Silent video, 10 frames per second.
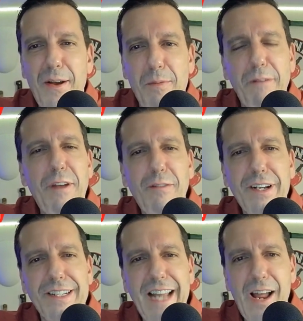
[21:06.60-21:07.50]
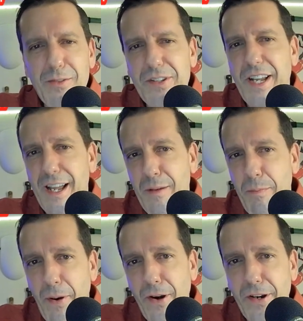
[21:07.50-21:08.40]
my favorite downtime
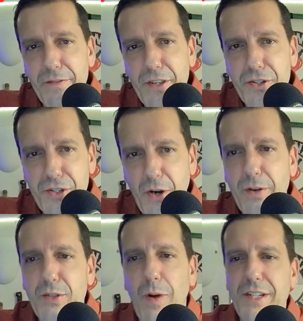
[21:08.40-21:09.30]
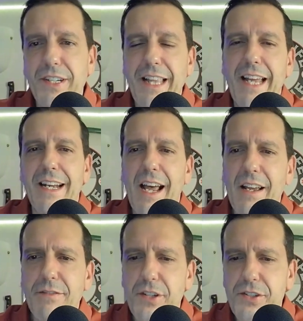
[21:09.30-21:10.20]
part of this show is watching that
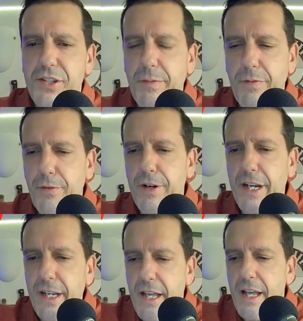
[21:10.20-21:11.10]
knives ship free